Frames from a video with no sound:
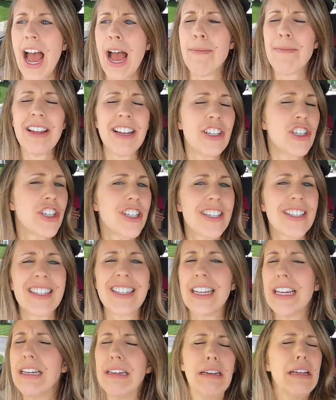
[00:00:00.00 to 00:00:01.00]
I mean,
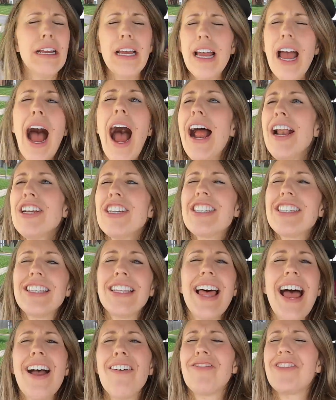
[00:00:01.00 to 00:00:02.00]
just, I just
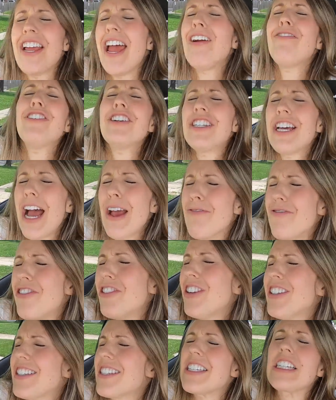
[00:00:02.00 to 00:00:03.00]
left every time
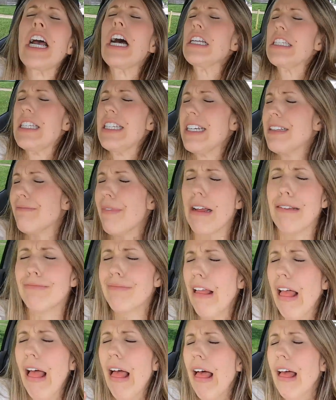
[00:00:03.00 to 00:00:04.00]
feeling disgusting. Like,
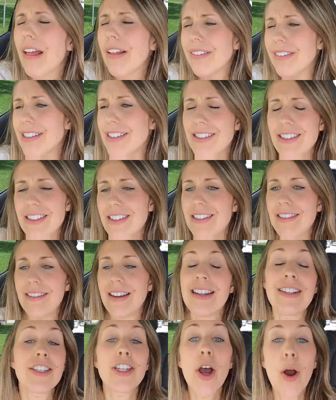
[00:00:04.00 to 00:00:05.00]

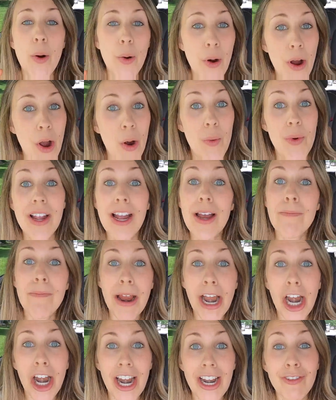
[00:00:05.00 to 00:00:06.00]
and so we get
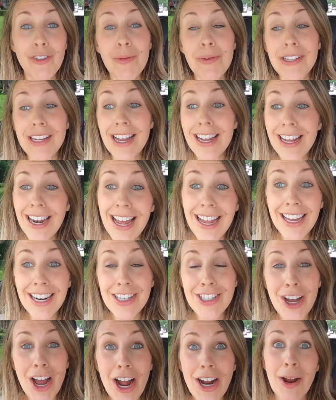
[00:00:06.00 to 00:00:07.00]
married. Ruby's like, can I get
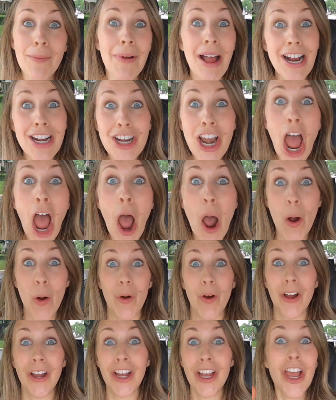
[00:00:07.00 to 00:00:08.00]
a dog? And I'm like,
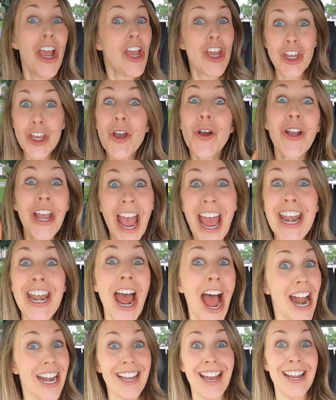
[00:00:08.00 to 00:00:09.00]
no, you
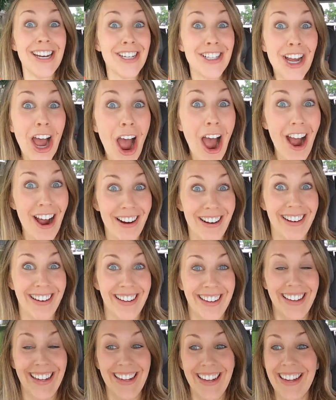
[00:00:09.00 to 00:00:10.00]
cannot get a dog.
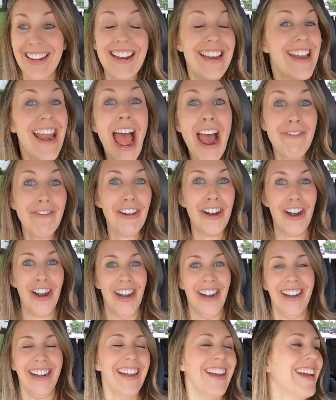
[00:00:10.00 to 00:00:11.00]

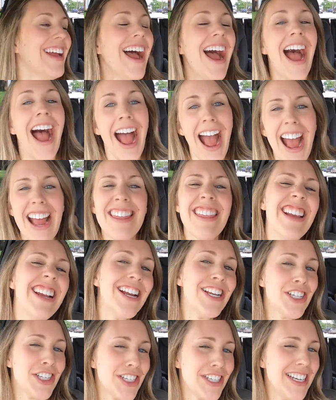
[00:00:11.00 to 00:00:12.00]
Never. I think
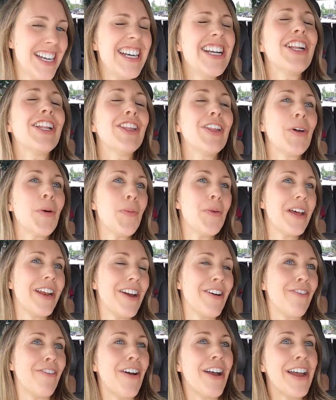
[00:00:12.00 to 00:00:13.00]
I just needed a little bit
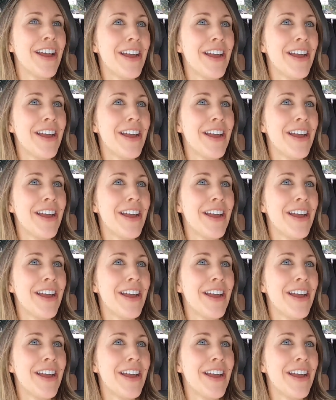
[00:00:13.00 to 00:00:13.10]
of